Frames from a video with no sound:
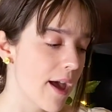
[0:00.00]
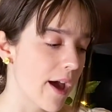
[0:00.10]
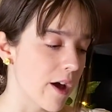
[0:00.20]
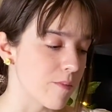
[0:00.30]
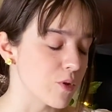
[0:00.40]

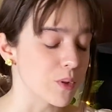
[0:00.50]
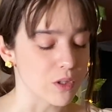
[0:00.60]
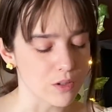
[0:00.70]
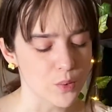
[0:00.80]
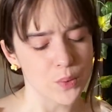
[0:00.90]
who
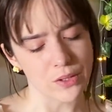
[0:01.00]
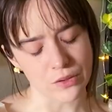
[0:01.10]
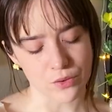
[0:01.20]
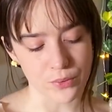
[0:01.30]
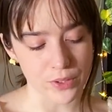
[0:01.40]
can
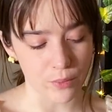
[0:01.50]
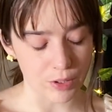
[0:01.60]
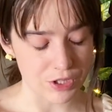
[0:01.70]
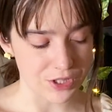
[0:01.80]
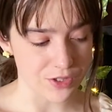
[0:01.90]
control the
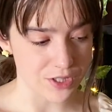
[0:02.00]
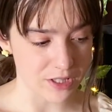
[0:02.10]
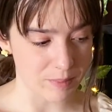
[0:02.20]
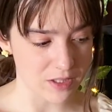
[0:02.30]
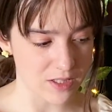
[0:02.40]
Origins to
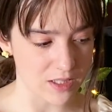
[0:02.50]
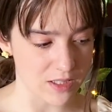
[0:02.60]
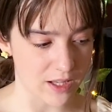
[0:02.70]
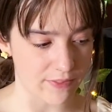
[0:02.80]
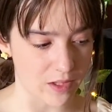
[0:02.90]
some
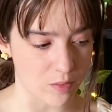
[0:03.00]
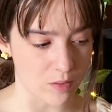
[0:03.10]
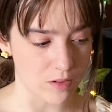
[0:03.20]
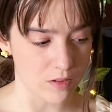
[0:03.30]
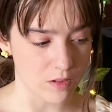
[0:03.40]
extent, and
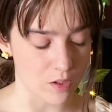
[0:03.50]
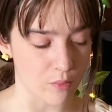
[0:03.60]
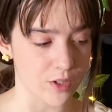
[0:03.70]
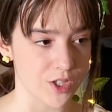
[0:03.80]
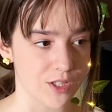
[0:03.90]
then the
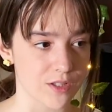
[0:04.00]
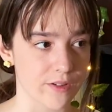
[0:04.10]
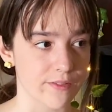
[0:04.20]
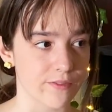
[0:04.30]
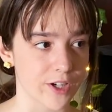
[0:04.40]
Origins
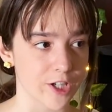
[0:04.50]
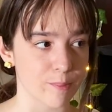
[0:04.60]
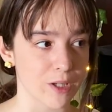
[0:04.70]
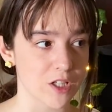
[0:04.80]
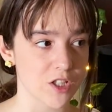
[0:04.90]
are very
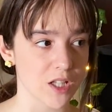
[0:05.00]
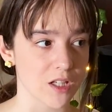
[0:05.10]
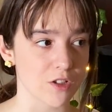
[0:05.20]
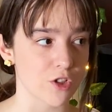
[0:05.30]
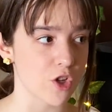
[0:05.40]
much
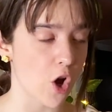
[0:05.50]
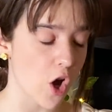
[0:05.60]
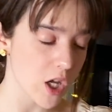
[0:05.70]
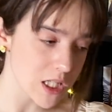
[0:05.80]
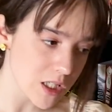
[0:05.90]
like
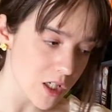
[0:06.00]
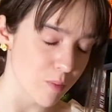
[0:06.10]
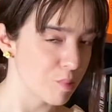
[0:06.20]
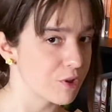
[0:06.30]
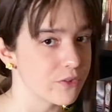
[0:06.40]
not
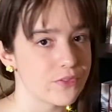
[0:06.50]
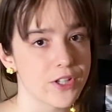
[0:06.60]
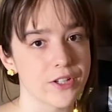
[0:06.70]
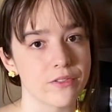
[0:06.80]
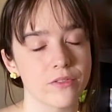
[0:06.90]
approved
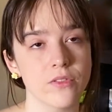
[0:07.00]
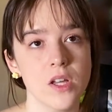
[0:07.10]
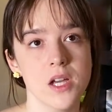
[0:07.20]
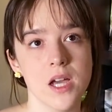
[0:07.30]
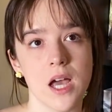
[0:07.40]
of
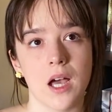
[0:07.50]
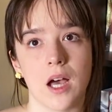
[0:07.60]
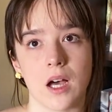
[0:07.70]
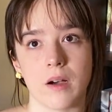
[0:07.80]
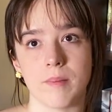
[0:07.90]

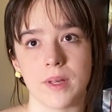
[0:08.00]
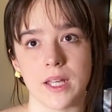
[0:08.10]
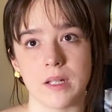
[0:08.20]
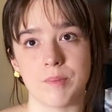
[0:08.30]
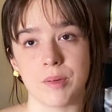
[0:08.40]

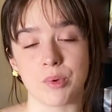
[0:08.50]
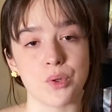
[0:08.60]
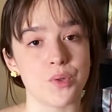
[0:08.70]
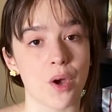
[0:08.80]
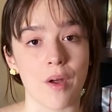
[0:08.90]
in people
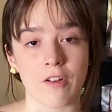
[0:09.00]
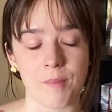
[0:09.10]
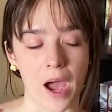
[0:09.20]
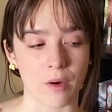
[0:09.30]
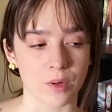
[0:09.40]
who don't
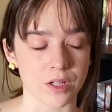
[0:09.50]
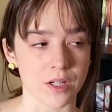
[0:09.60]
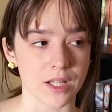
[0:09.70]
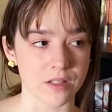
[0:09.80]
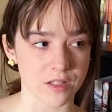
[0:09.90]
have
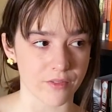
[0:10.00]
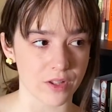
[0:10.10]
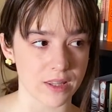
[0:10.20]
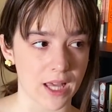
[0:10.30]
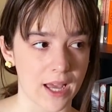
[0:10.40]
power and stuff
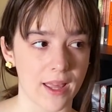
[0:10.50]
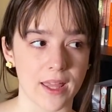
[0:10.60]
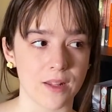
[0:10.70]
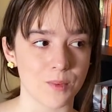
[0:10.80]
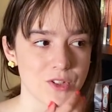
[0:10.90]
like that.
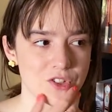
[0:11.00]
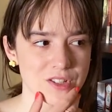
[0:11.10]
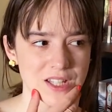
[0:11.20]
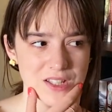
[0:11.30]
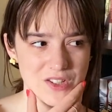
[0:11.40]
And it was
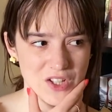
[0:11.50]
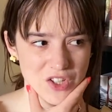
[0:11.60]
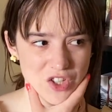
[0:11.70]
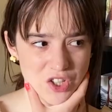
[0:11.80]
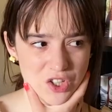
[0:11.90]
just like
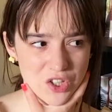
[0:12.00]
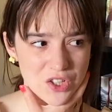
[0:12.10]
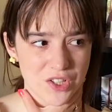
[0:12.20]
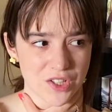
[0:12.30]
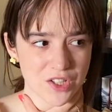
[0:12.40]
such a
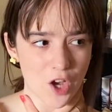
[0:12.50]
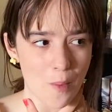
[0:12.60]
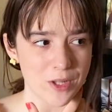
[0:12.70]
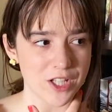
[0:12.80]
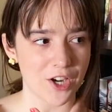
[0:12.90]
good
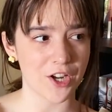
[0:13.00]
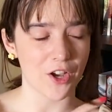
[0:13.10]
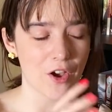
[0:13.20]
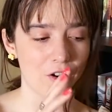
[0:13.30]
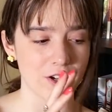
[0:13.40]

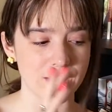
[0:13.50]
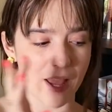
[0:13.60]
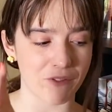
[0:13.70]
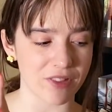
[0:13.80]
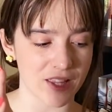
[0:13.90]
commentary on
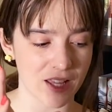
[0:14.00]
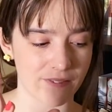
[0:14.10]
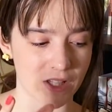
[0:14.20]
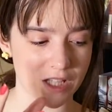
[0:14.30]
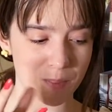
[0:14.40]
everything,
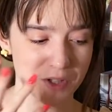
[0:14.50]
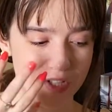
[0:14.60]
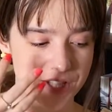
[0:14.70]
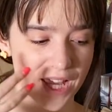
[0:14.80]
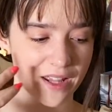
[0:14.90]
and then
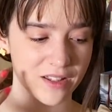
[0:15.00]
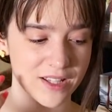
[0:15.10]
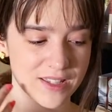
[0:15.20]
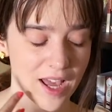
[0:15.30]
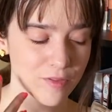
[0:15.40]
especially to
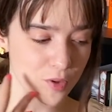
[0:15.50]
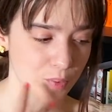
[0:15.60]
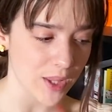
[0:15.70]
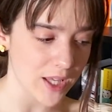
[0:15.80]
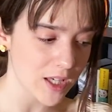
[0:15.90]
analyze that
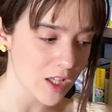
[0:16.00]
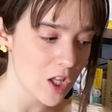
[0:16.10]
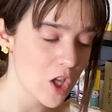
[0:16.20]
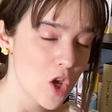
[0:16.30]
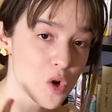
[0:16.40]
through like
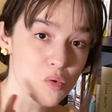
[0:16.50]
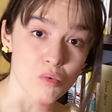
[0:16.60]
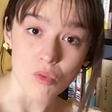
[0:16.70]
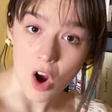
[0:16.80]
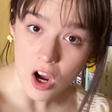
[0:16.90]

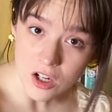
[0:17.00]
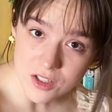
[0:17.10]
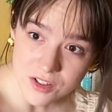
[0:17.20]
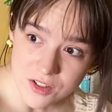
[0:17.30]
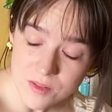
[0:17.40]

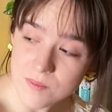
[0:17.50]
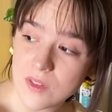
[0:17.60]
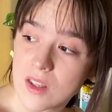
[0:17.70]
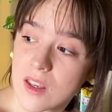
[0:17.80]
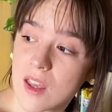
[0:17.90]
rocks
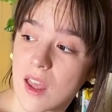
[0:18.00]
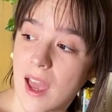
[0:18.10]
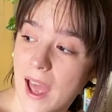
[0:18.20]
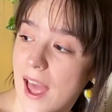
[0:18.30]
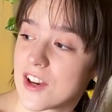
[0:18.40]

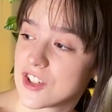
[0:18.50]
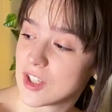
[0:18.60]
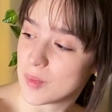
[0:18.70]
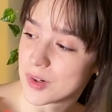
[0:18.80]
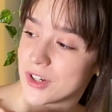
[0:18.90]

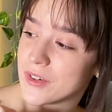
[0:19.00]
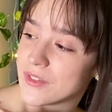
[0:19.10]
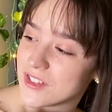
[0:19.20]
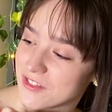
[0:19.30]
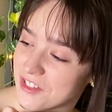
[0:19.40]
actually
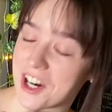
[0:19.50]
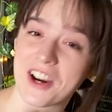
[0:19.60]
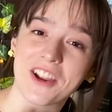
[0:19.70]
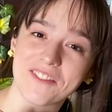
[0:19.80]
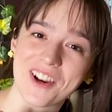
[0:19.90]
proved
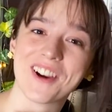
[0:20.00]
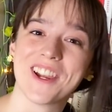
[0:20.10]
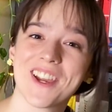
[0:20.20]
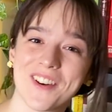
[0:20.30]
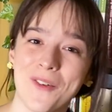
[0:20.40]
very,
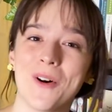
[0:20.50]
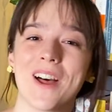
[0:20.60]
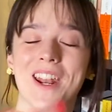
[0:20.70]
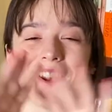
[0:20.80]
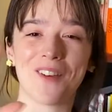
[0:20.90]
very cool.
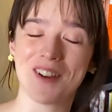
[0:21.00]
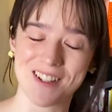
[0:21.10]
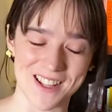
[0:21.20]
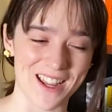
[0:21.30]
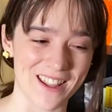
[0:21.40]
And I don't want
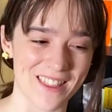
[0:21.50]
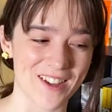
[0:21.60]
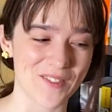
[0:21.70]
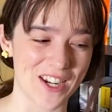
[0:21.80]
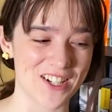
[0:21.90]
to say
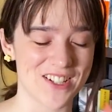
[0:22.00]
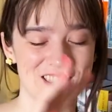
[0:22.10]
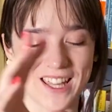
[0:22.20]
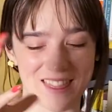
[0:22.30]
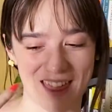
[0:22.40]
anything, but I just
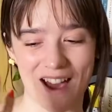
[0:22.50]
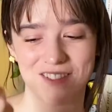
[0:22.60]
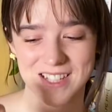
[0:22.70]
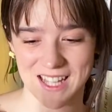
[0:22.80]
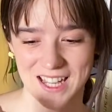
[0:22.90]
think
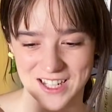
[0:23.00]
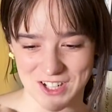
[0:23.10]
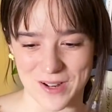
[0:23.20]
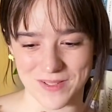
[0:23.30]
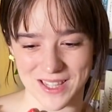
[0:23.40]
that was like a
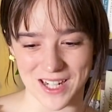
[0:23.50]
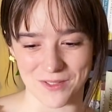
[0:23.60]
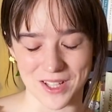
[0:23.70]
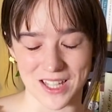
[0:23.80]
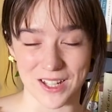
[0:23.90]
topic that I
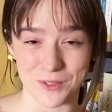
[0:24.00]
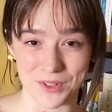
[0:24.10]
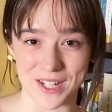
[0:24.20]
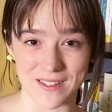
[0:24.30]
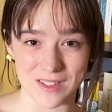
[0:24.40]
really loved
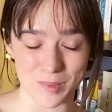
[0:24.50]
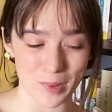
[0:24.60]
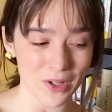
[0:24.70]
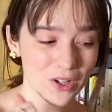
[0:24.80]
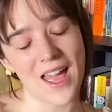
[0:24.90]
reading in this
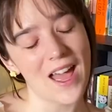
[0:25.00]
book.